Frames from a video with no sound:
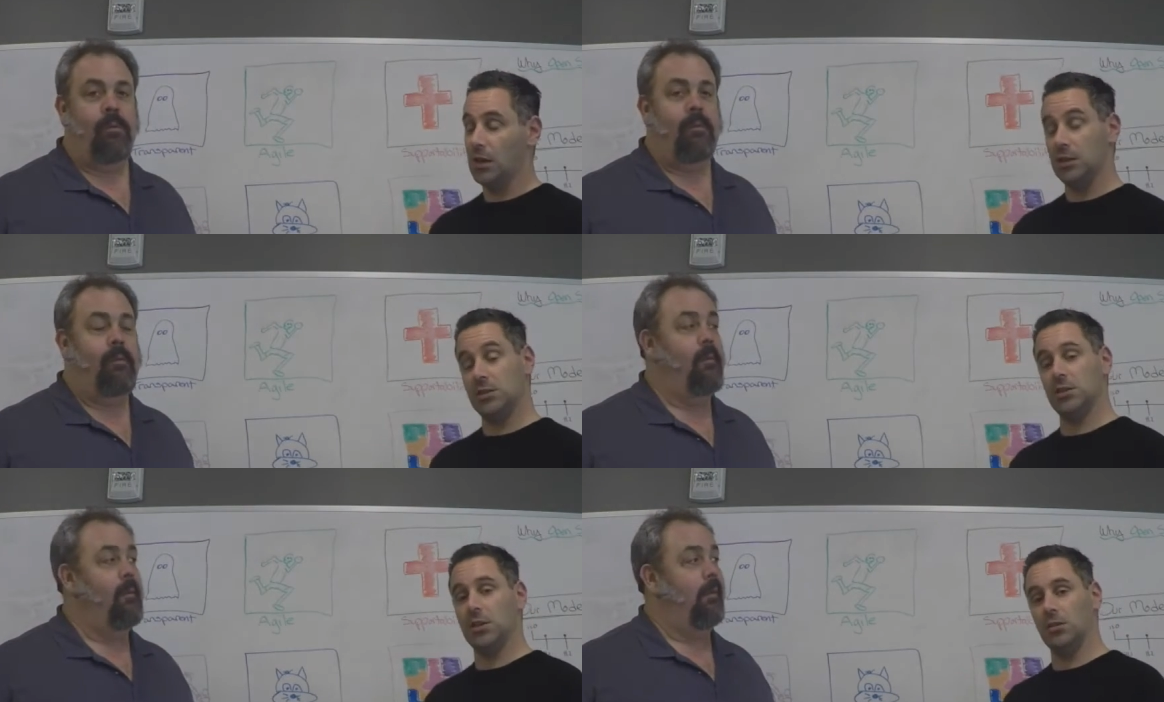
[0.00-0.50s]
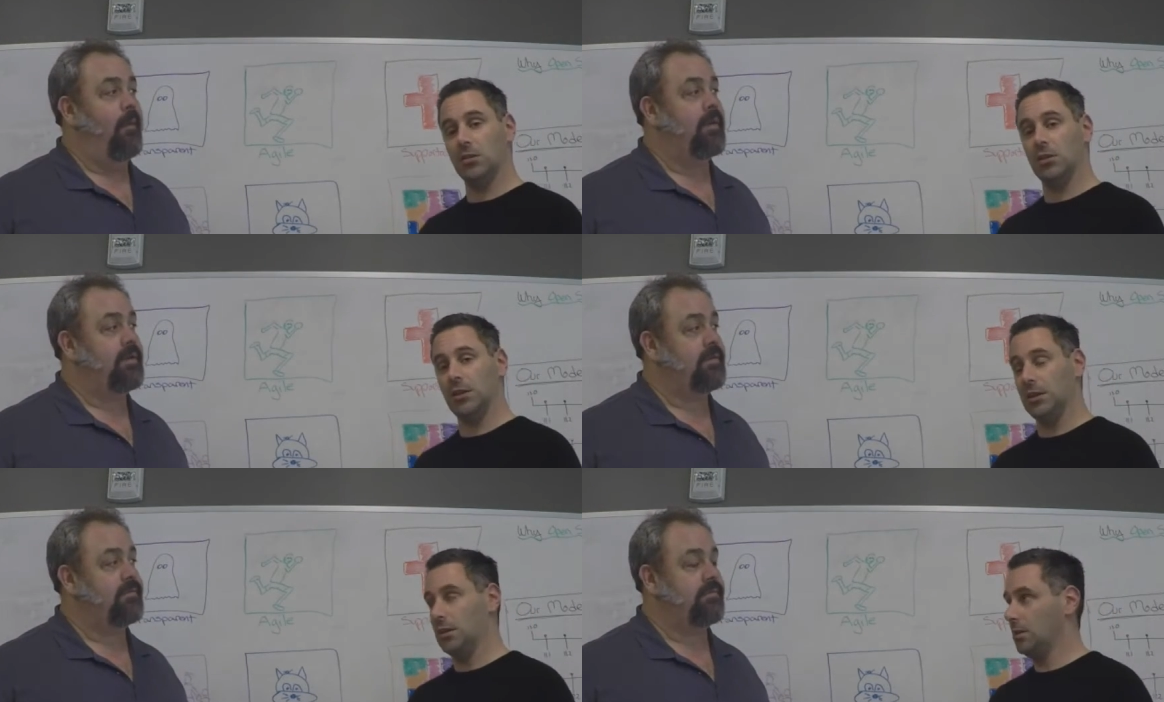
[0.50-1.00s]
Speaker 1: it's
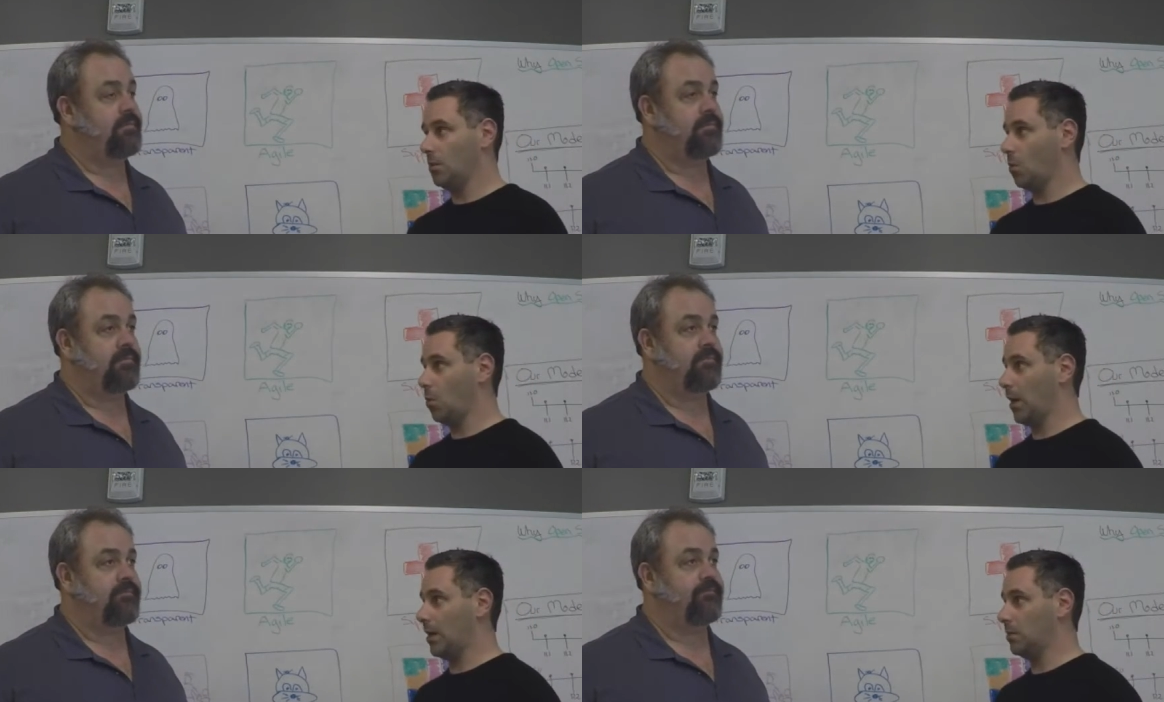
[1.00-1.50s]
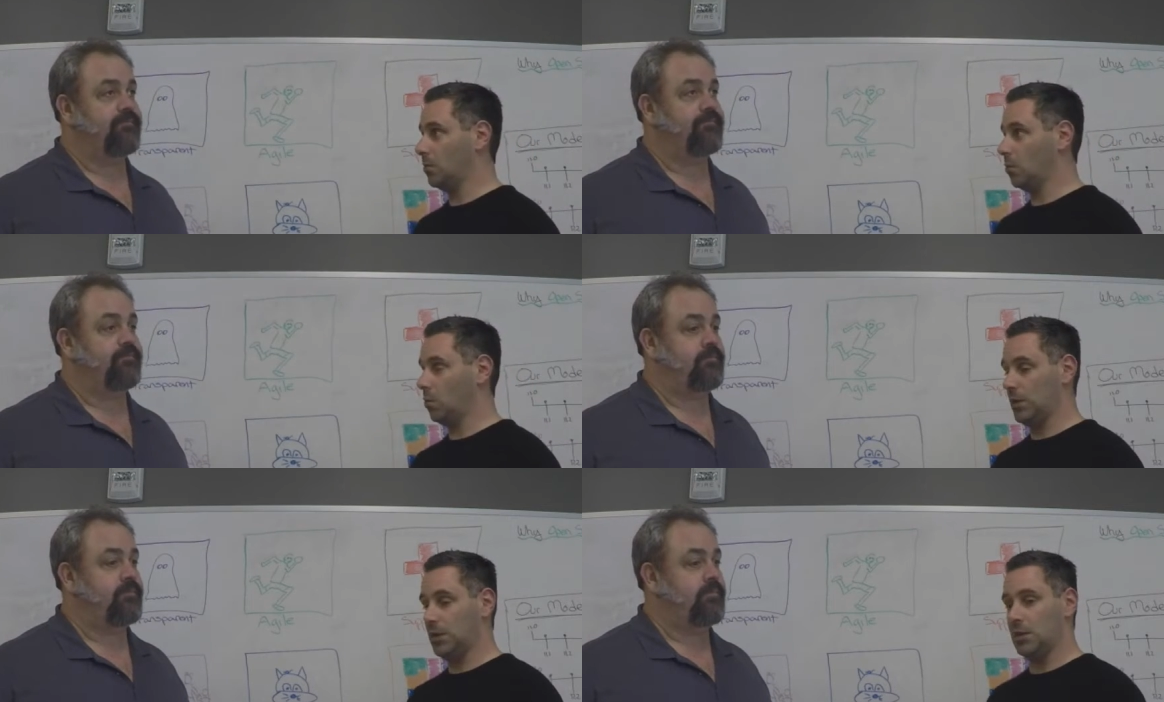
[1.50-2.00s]
literally when
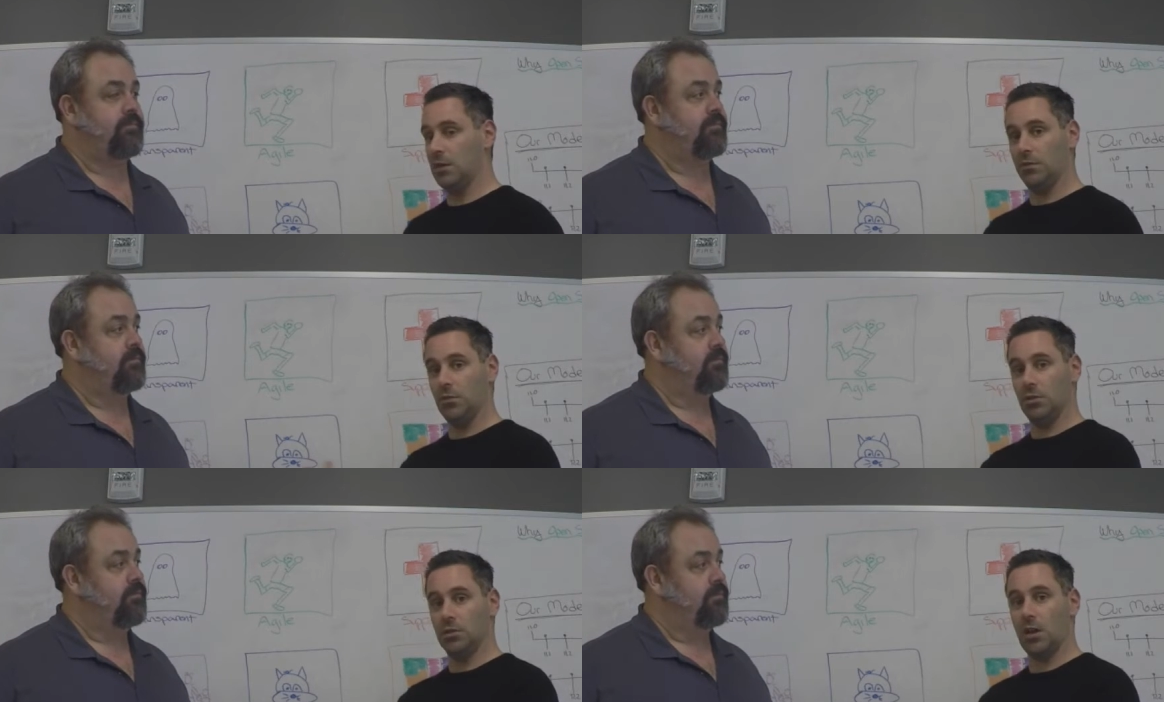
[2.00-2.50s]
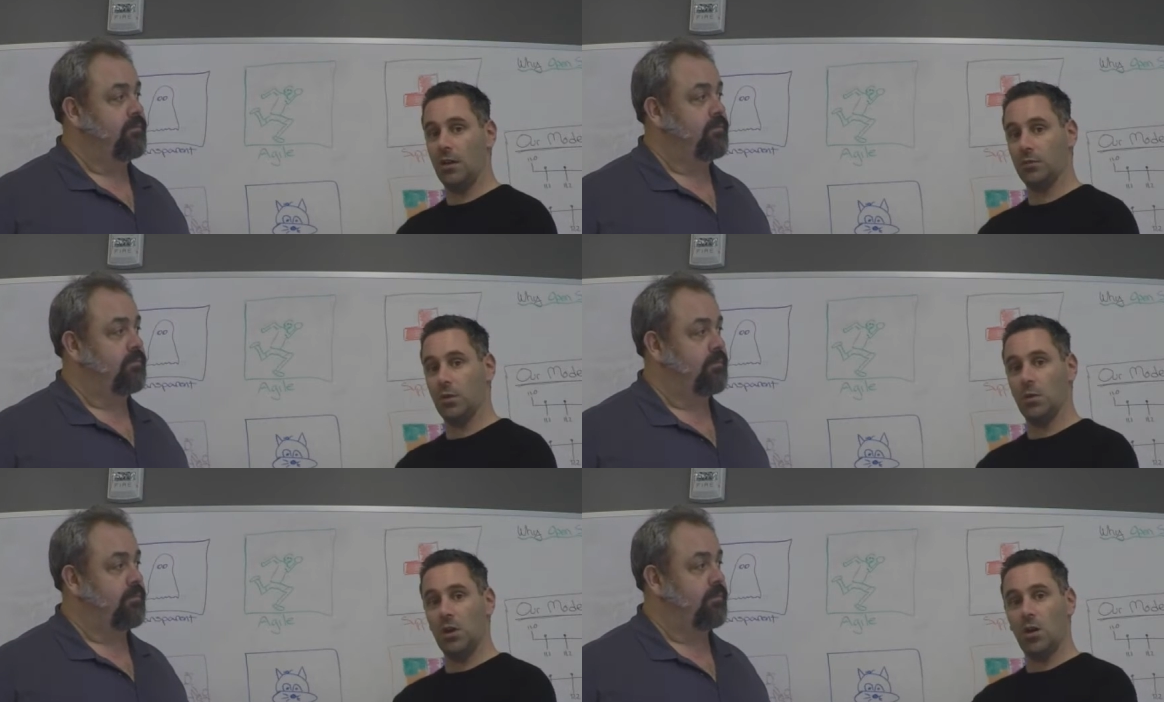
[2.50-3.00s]
we give you the
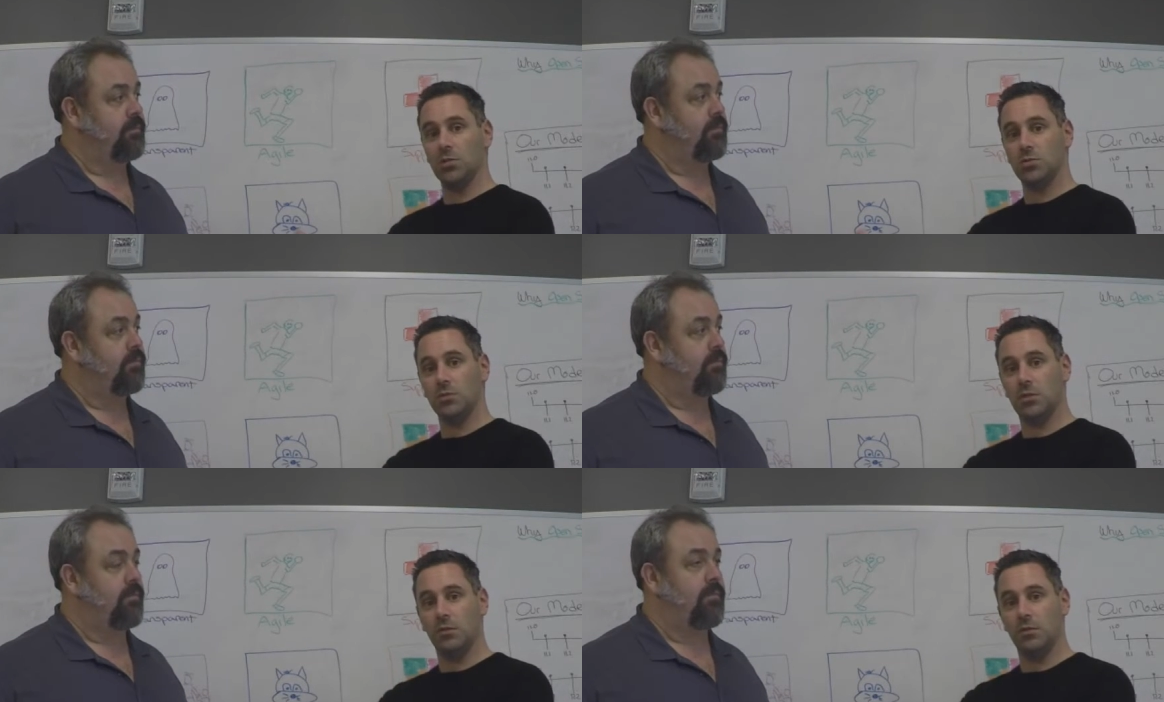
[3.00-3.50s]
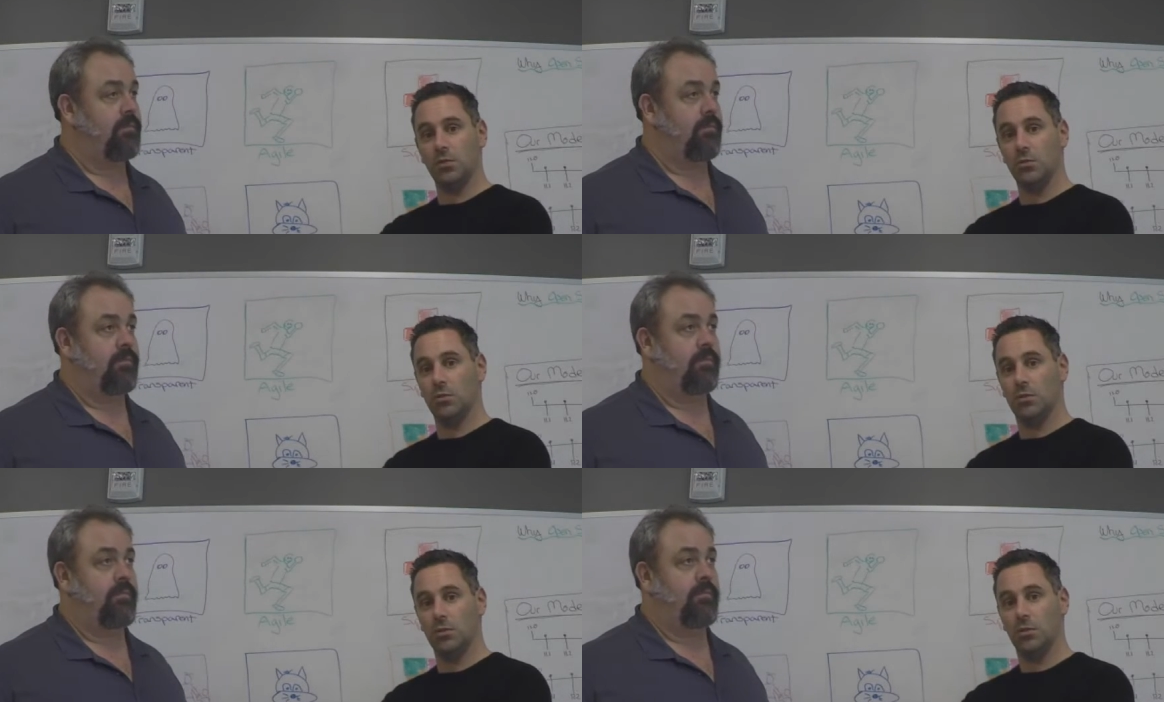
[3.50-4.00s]
software, we also give
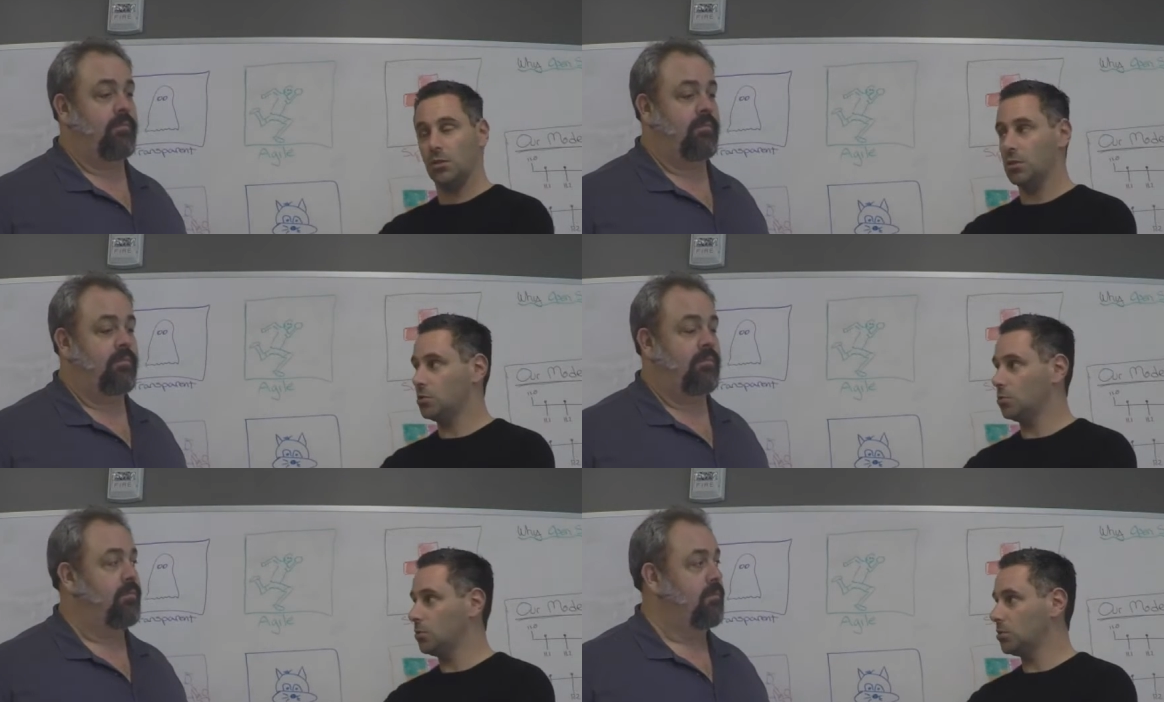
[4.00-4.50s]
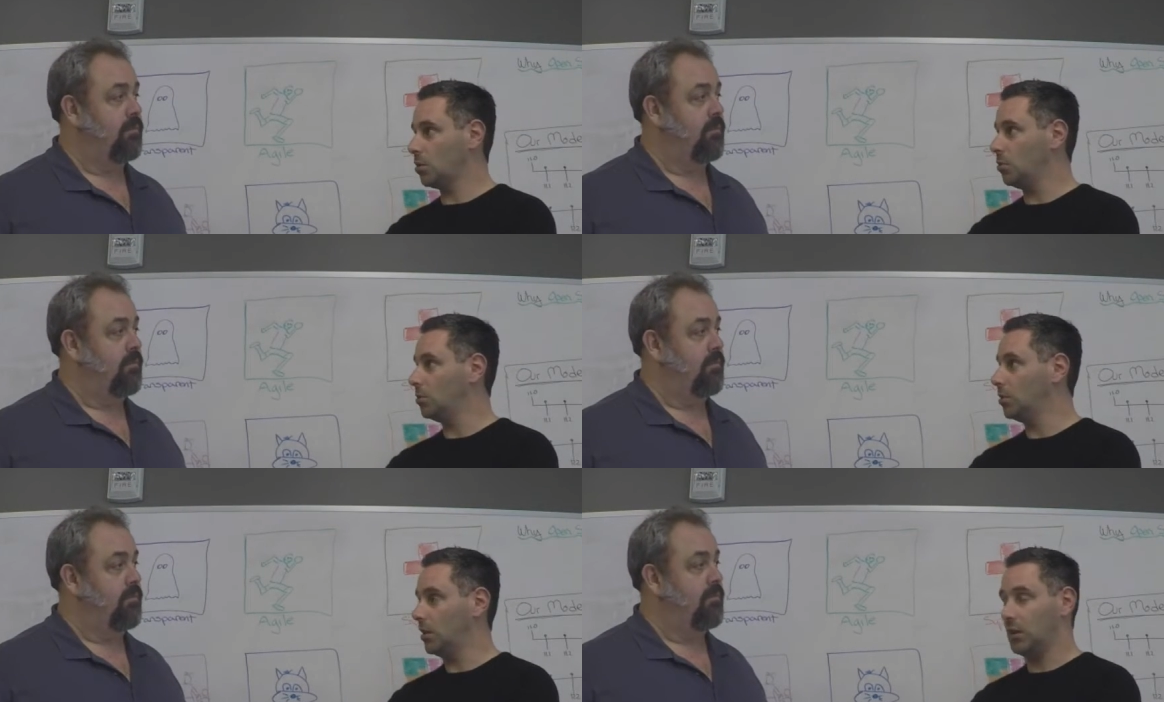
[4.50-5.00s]
you the source
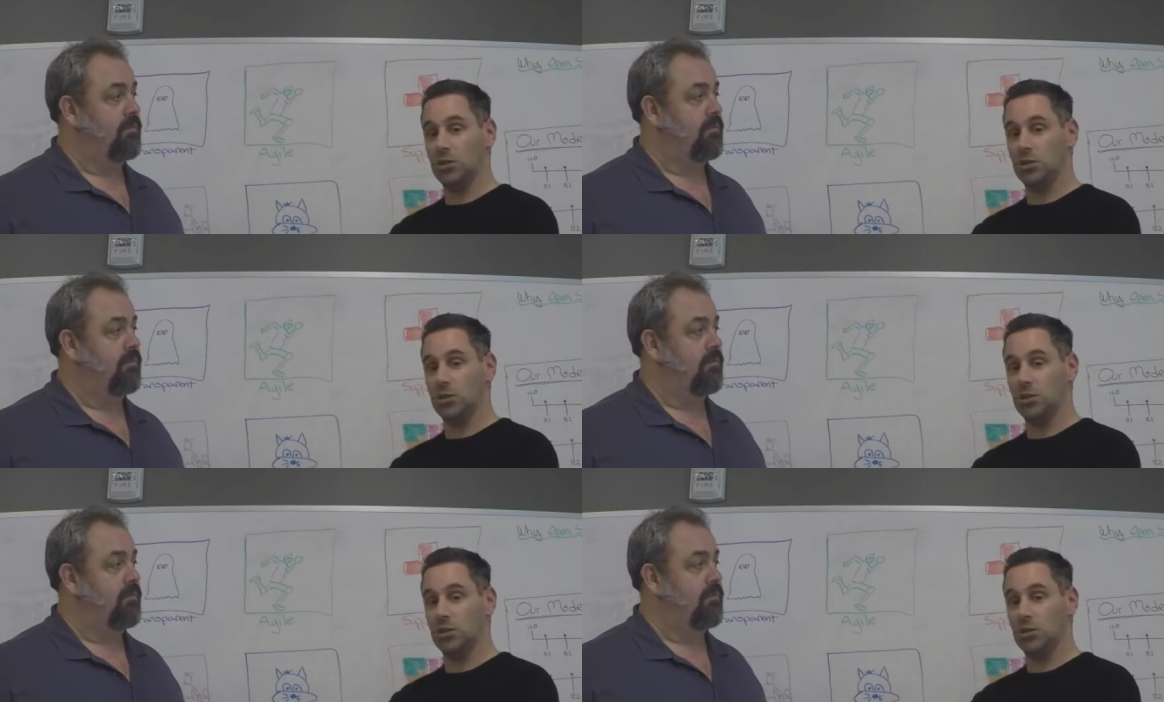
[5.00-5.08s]
code.